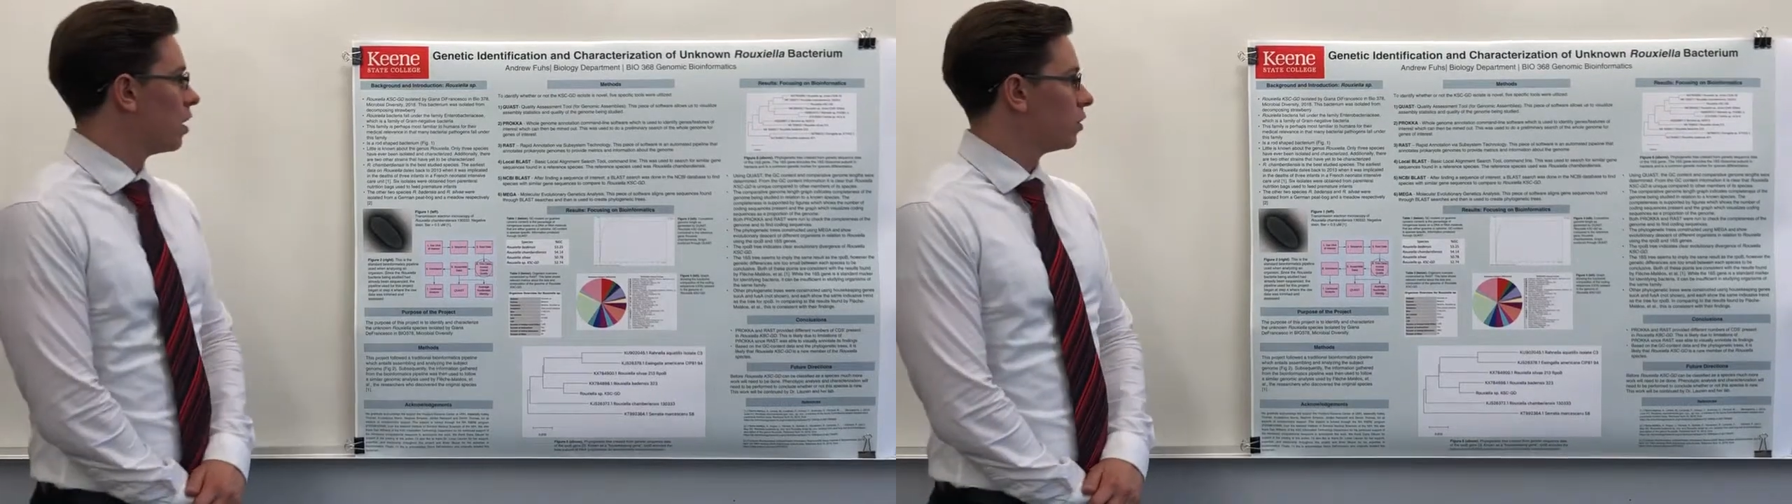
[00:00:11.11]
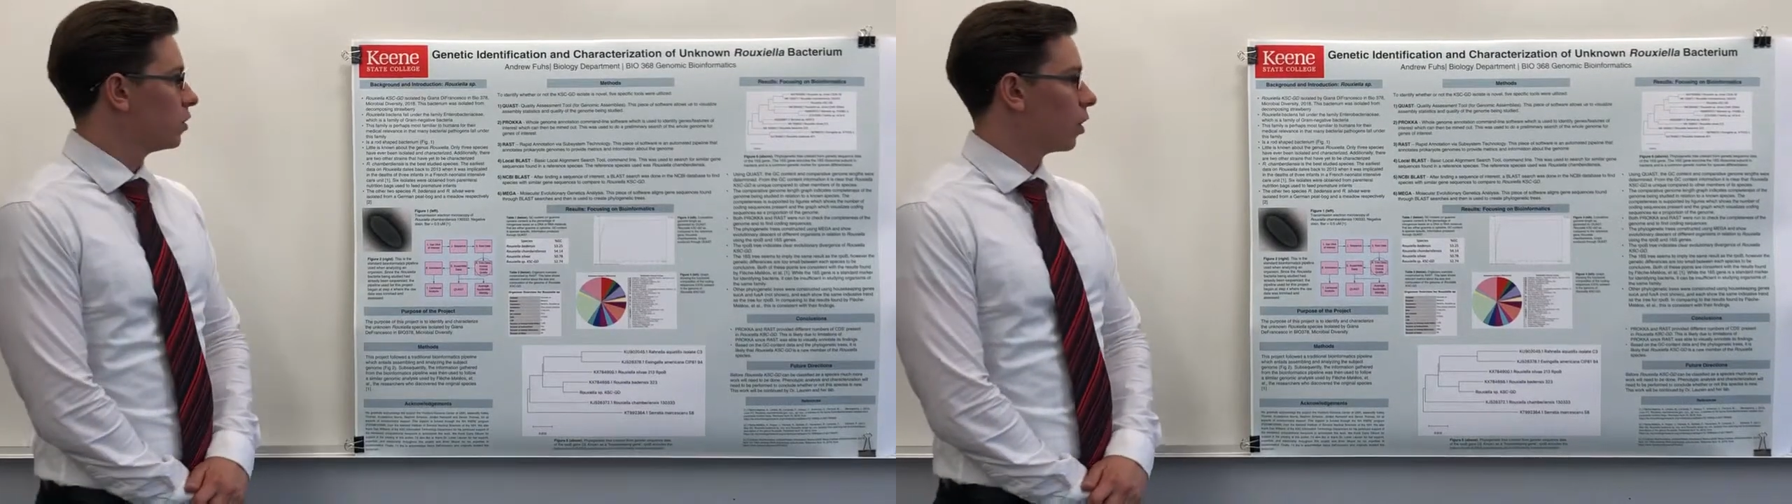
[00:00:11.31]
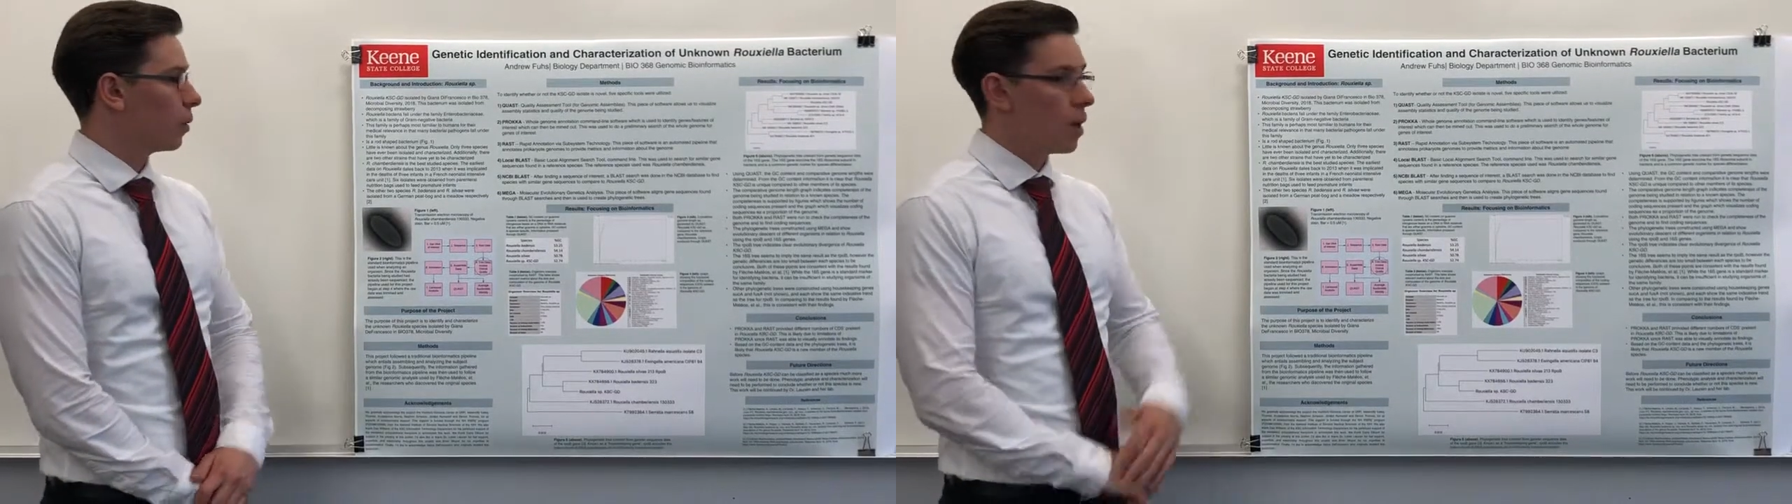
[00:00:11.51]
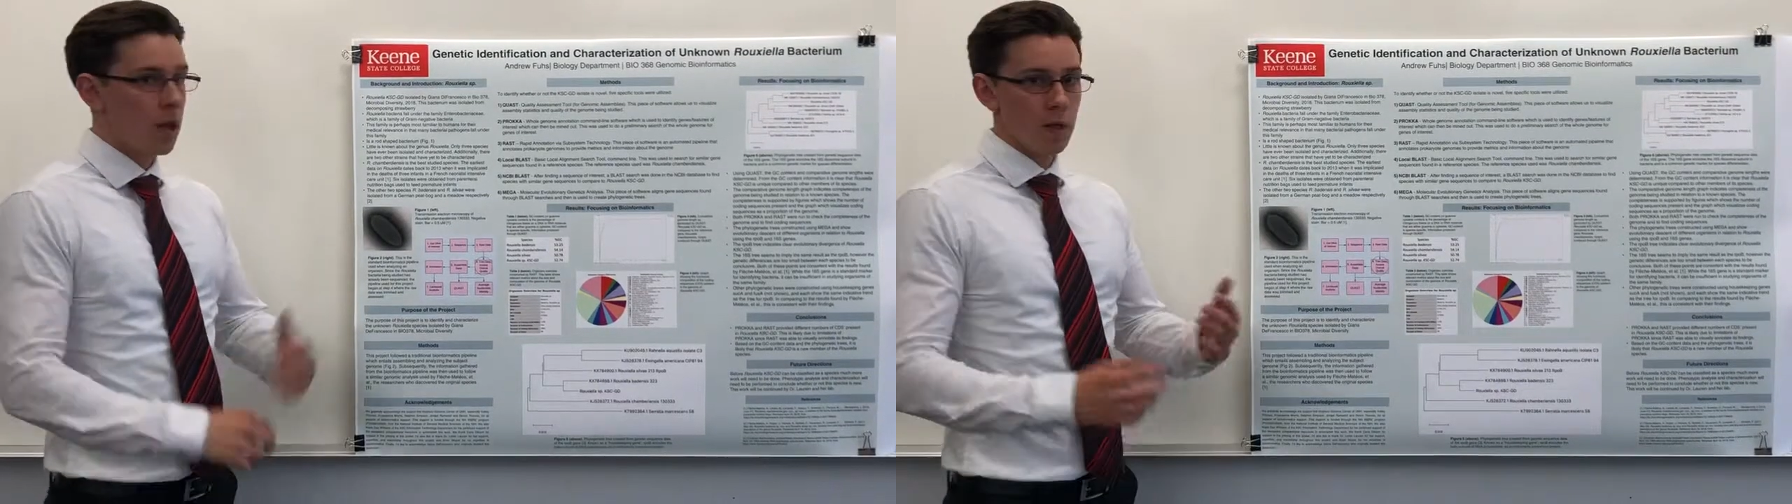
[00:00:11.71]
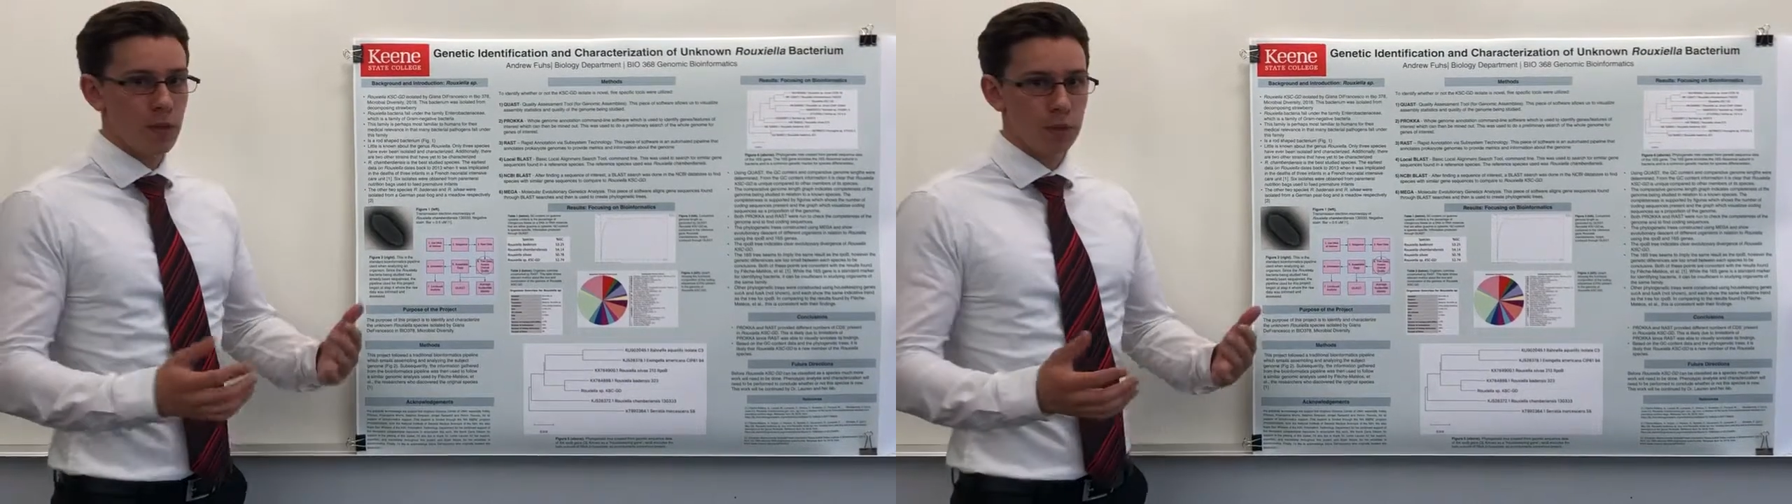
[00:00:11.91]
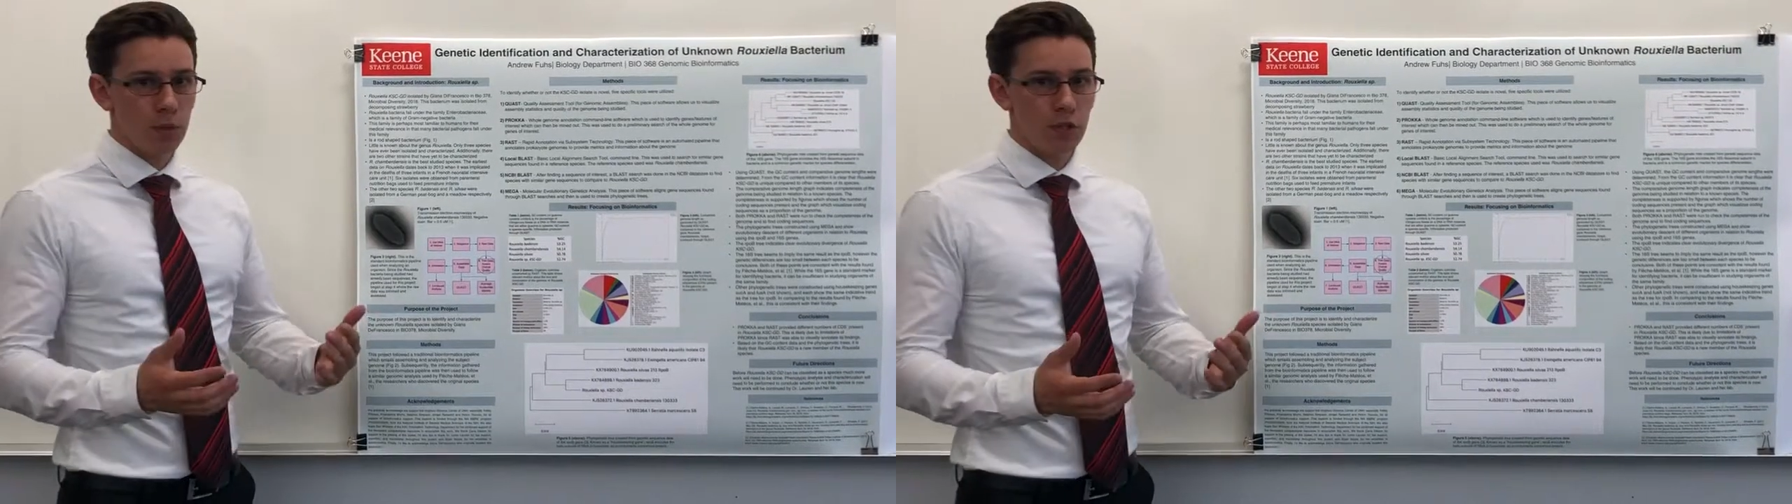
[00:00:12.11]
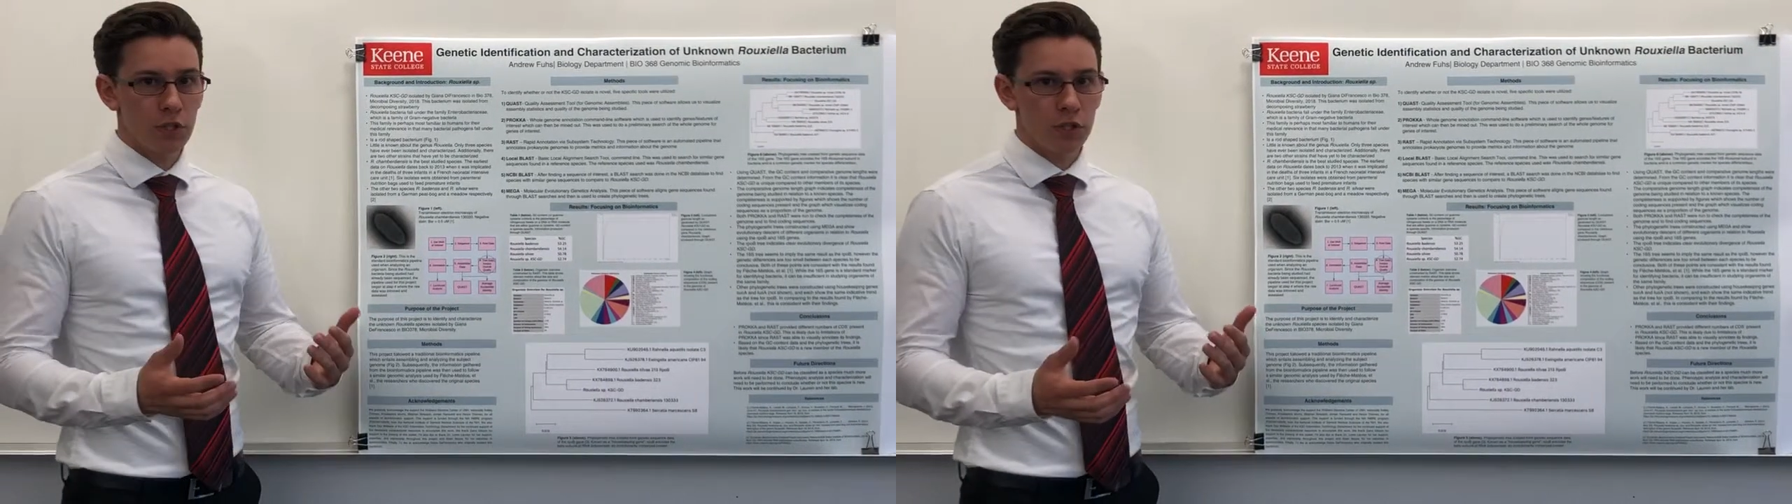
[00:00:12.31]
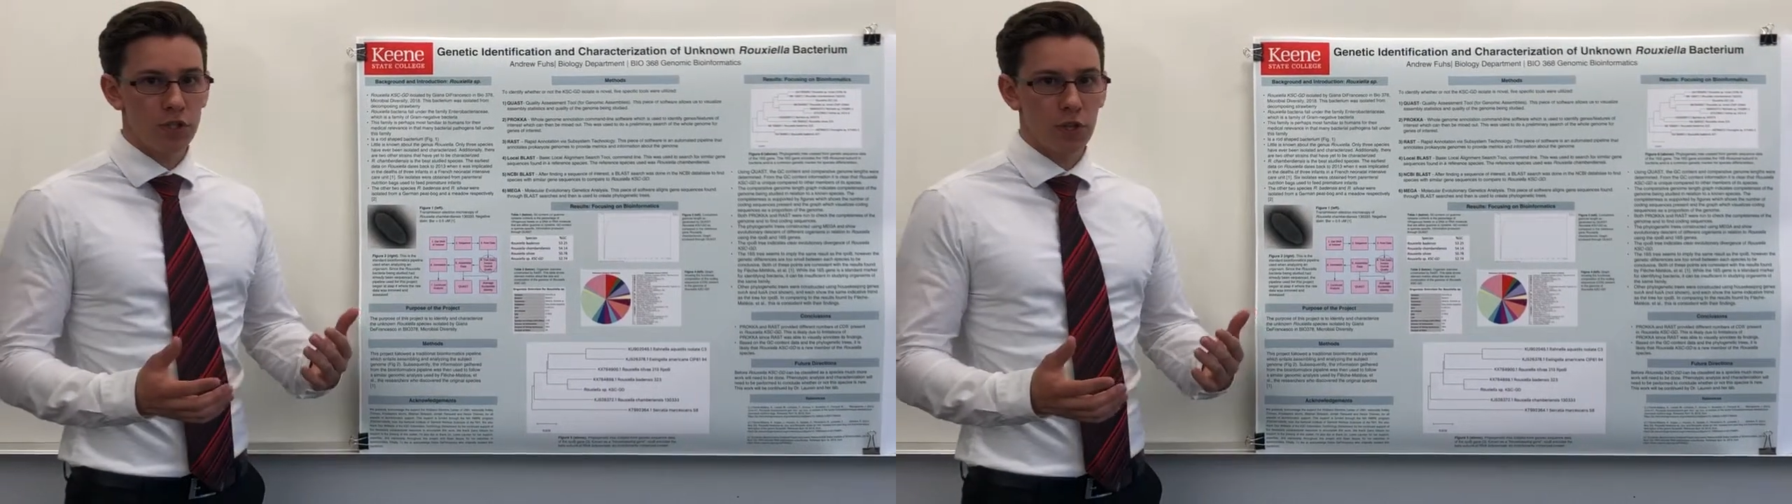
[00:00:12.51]
So this
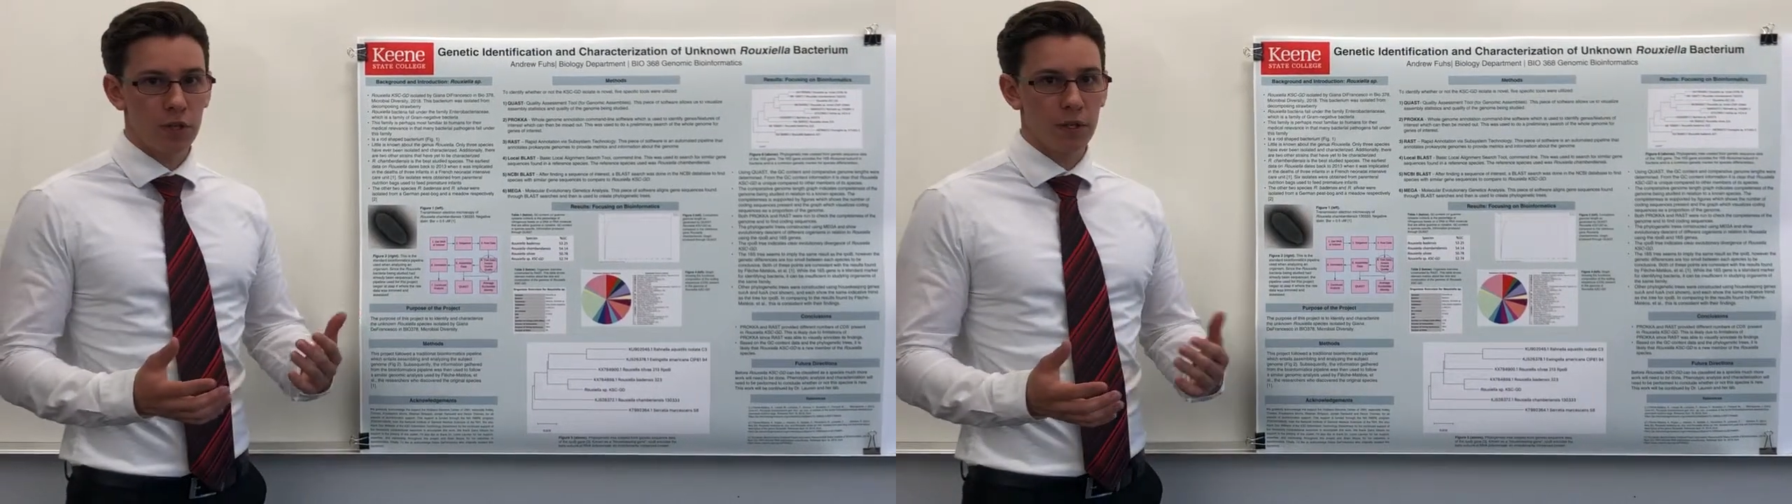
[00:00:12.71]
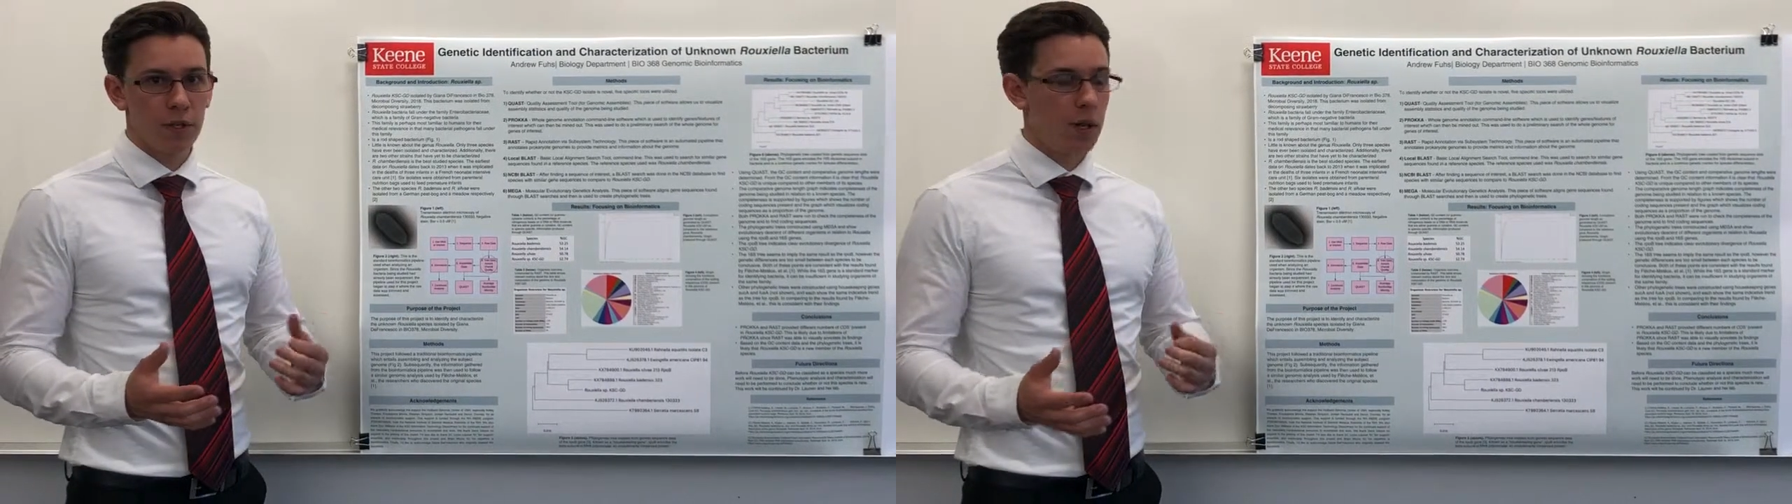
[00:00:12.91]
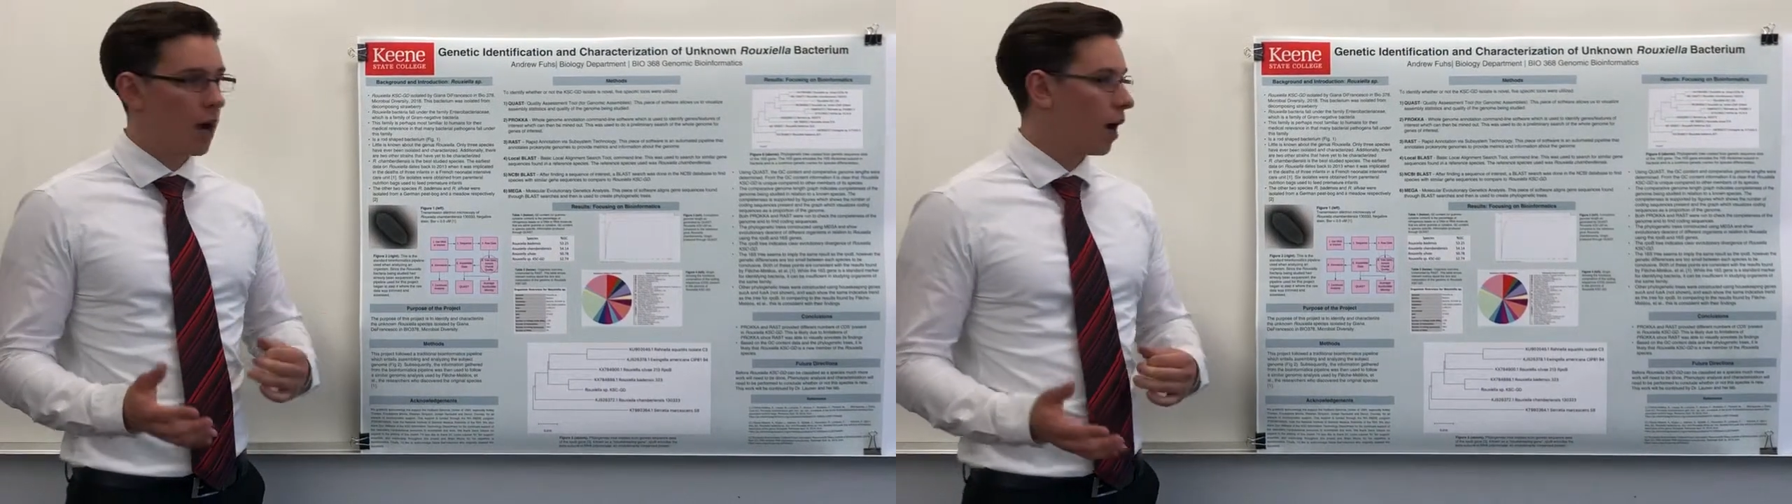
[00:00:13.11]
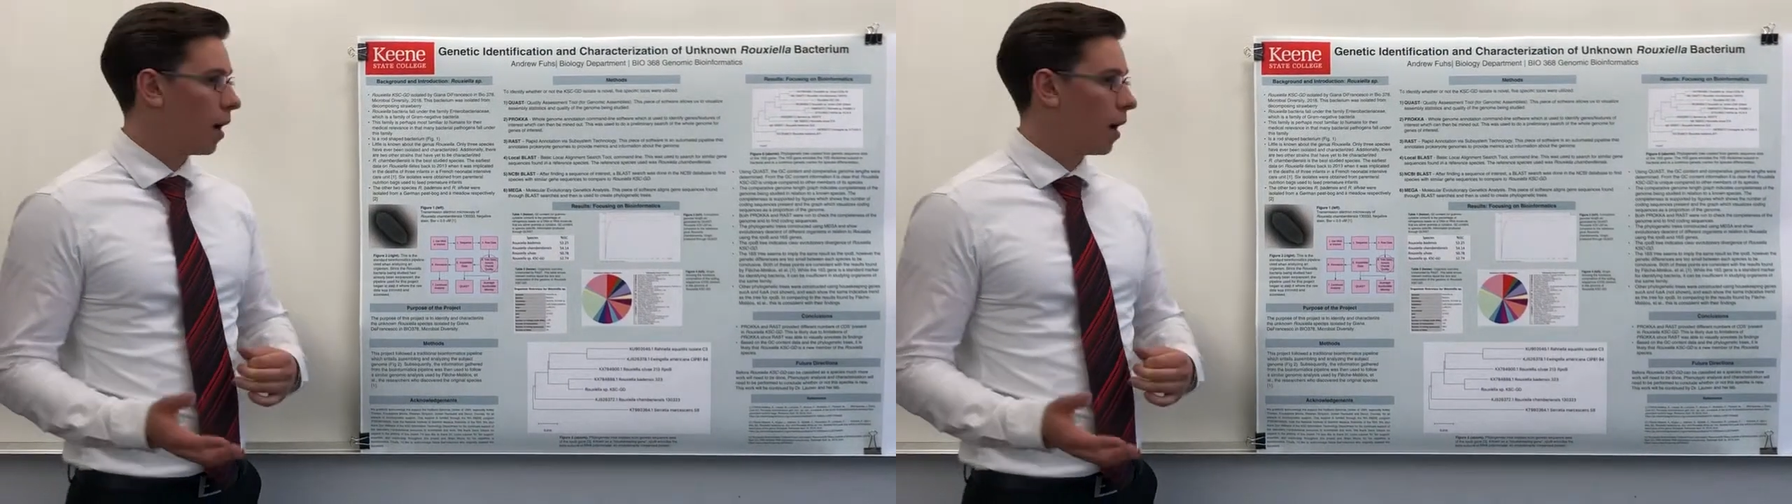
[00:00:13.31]
project started